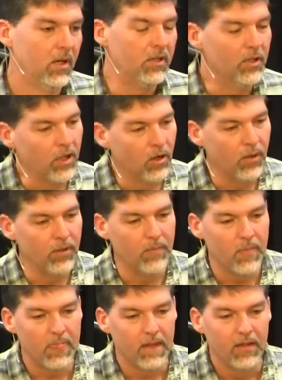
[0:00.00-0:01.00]
And you're going,
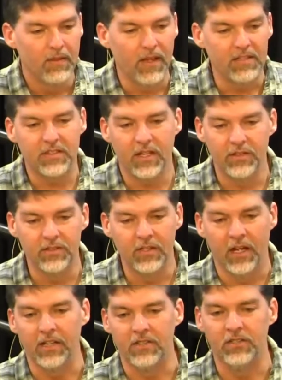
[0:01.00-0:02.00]
that sounds
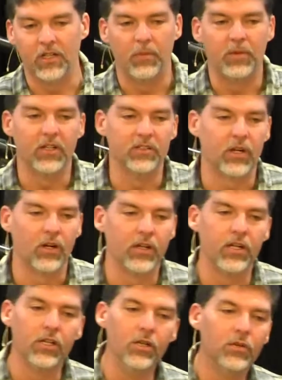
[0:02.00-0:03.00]
nice, John, because
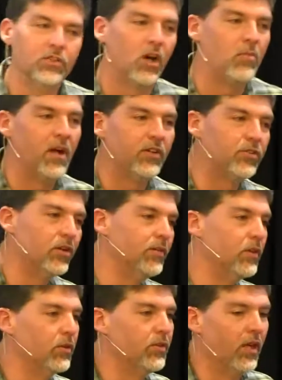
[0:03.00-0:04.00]
earlier you were talking about
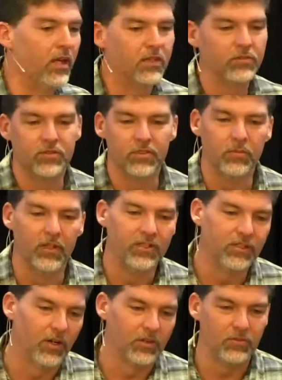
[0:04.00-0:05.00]
trivial things when
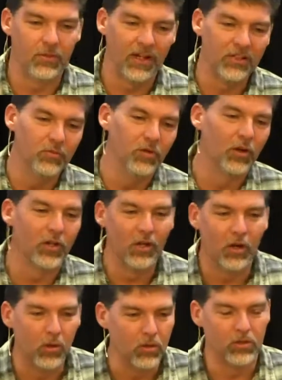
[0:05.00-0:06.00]
somebody talks about you
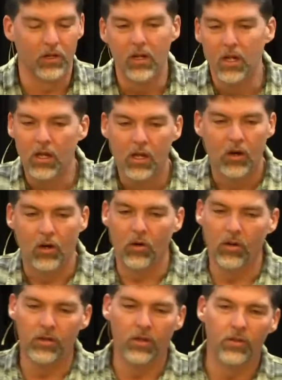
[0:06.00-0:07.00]
looking old or,
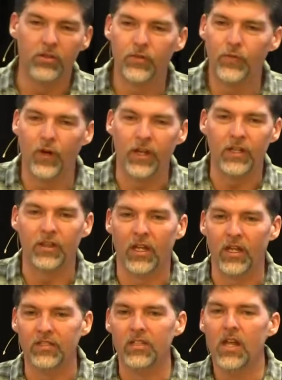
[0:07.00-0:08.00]
or you know, just funny
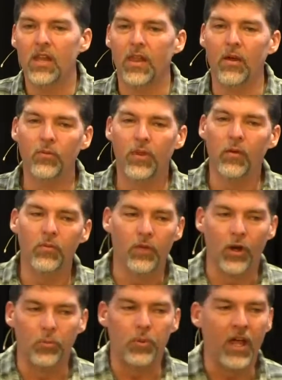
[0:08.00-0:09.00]
things that, that,
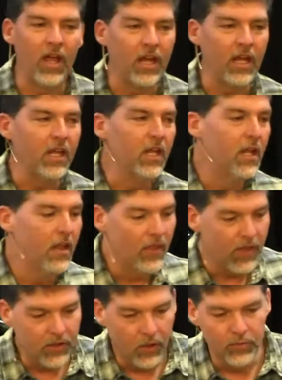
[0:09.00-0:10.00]
that are petty
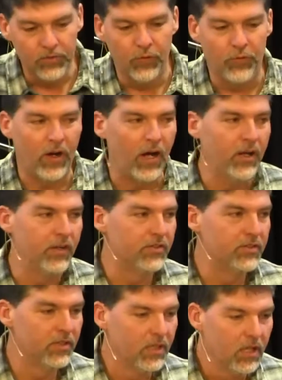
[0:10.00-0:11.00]
that don't define
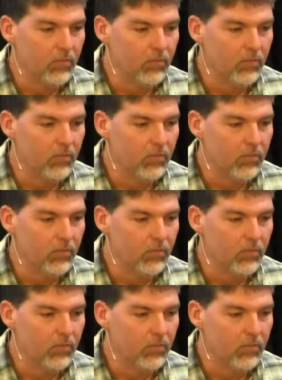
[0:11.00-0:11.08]
us.